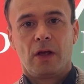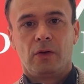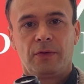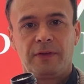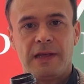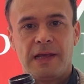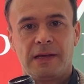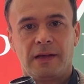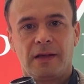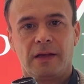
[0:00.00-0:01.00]
you
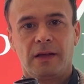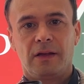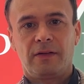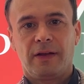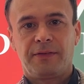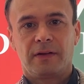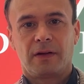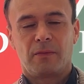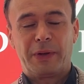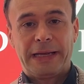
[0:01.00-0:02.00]
see it has
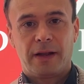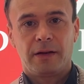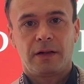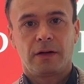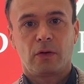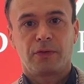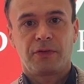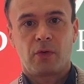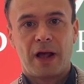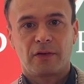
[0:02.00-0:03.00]
a mechanical
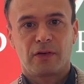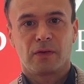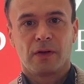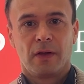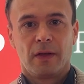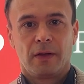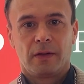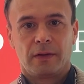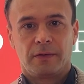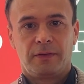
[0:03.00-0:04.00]
construction
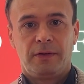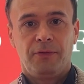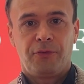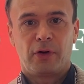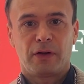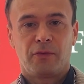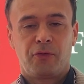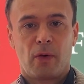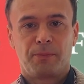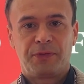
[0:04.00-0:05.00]
different
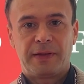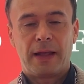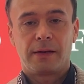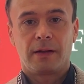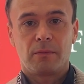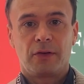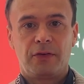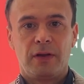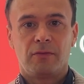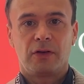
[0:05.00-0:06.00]
from standard
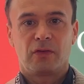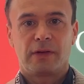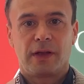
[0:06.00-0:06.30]
machine vision